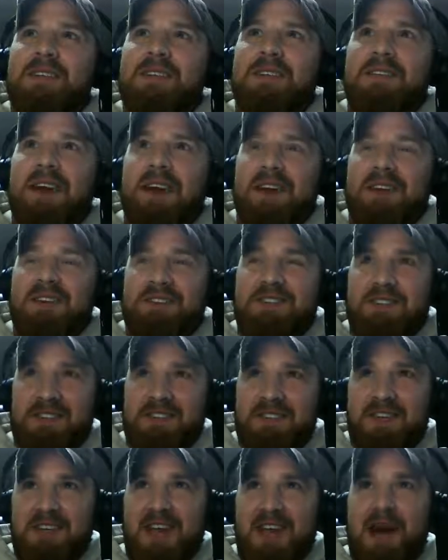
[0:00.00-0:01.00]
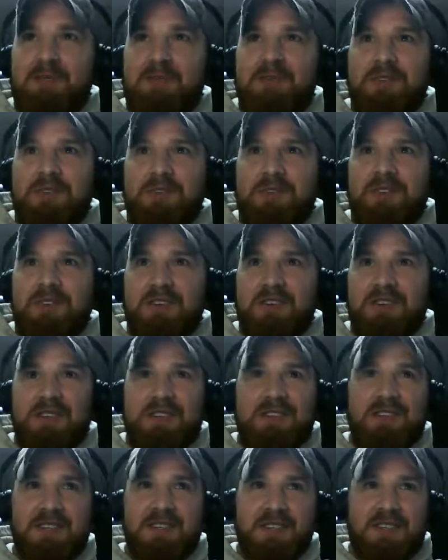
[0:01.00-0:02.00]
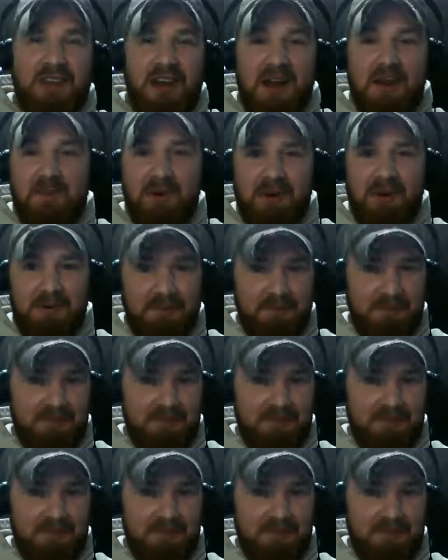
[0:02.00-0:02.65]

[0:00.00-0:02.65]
they had just captured the DC sniper.